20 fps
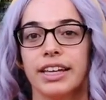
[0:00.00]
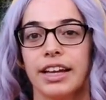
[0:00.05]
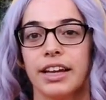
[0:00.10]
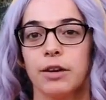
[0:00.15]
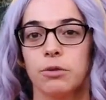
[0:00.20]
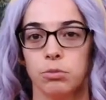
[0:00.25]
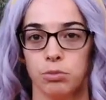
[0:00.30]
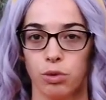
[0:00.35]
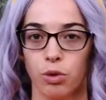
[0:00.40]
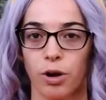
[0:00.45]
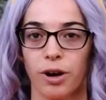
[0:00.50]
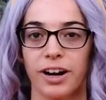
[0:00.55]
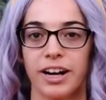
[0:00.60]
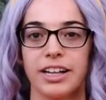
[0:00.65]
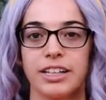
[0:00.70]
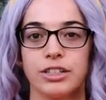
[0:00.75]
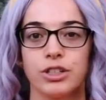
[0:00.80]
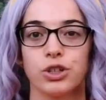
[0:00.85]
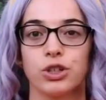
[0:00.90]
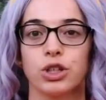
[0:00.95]

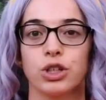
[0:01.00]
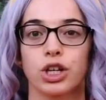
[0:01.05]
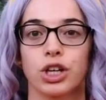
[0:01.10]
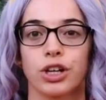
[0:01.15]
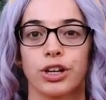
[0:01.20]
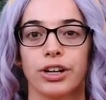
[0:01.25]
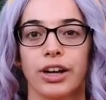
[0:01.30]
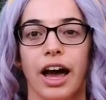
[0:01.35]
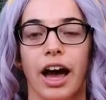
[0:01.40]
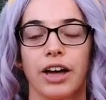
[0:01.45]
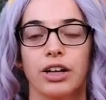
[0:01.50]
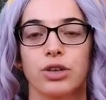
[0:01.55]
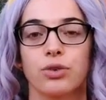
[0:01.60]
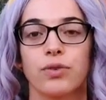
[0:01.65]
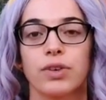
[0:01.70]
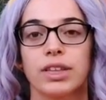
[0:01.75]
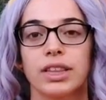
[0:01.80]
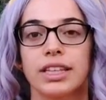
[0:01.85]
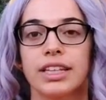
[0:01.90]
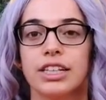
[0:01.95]
important to learn how to
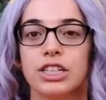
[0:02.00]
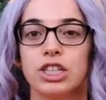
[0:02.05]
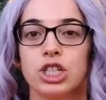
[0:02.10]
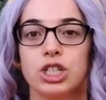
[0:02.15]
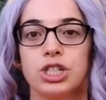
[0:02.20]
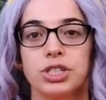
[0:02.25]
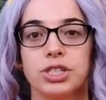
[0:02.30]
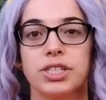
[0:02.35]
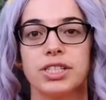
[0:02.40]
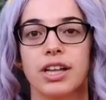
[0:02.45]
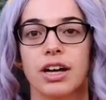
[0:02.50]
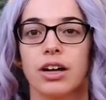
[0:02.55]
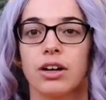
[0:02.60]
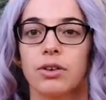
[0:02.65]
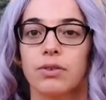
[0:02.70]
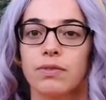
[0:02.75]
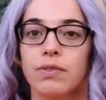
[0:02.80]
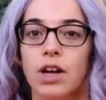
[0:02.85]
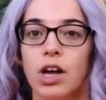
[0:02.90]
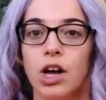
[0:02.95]
release yourself
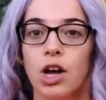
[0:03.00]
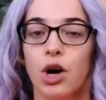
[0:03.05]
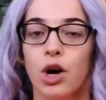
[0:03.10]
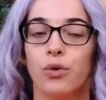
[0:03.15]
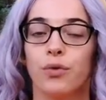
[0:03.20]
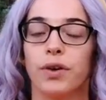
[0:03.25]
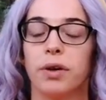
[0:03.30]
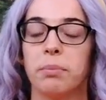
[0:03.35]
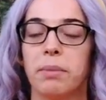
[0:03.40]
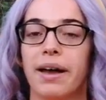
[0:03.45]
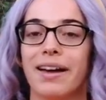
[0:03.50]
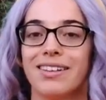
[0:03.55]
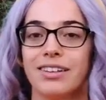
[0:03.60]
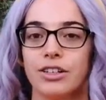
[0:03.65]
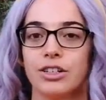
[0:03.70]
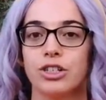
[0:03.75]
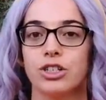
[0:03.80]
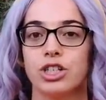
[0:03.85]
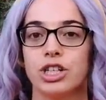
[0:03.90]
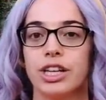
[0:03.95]
from
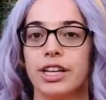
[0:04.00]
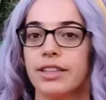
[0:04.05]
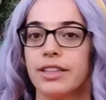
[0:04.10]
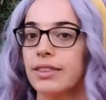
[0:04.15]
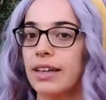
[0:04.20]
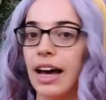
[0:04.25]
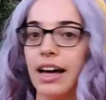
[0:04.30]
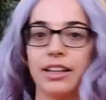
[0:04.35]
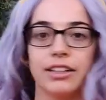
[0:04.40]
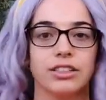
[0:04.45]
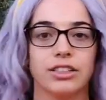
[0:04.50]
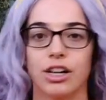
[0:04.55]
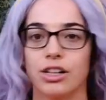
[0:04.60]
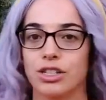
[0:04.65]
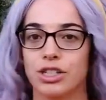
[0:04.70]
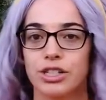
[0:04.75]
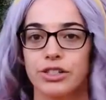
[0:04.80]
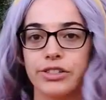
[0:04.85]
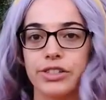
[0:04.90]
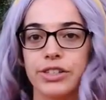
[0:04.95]
energy that
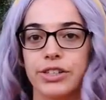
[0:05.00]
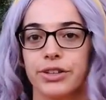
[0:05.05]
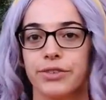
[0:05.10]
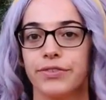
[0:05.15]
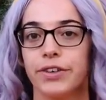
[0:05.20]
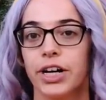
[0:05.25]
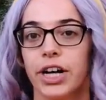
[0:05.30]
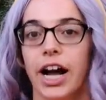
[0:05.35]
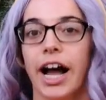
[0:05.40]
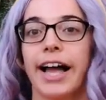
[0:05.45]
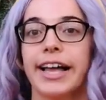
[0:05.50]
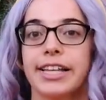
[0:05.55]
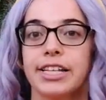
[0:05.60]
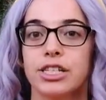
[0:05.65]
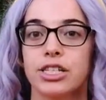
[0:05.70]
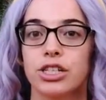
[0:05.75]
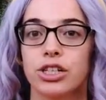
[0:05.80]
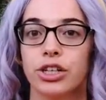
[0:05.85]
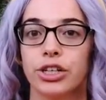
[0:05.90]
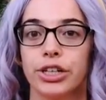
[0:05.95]
doesn't serve your
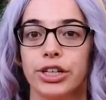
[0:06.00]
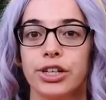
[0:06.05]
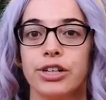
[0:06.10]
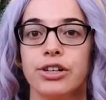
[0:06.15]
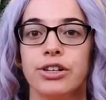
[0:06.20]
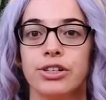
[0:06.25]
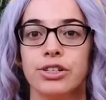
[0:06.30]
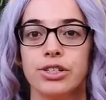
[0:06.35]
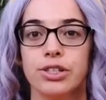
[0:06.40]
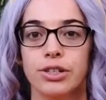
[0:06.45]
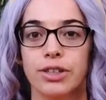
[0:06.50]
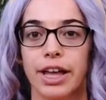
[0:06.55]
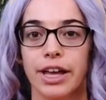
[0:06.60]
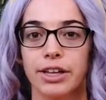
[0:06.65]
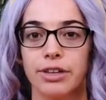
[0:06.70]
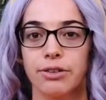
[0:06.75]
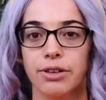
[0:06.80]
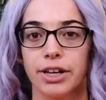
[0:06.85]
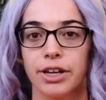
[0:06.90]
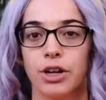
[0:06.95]
highest good so that
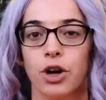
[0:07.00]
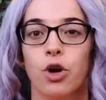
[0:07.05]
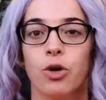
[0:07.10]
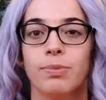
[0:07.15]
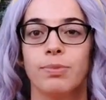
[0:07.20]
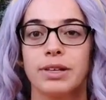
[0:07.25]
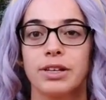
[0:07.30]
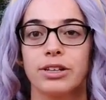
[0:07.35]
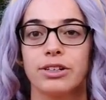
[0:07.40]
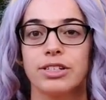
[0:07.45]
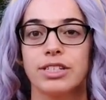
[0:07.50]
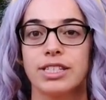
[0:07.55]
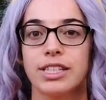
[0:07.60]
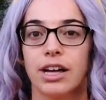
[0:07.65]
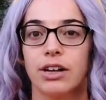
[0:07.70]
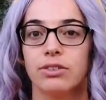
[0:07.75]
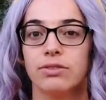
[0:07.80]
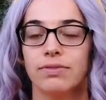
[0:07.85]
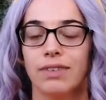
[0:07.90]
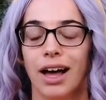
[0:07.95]
you can open
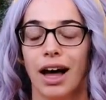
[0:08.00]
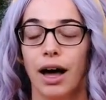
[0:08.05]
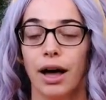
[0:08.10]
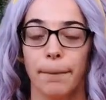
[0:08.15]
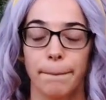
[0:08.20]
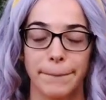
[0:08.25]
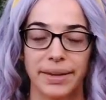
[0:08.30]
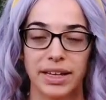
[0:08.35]
yourself up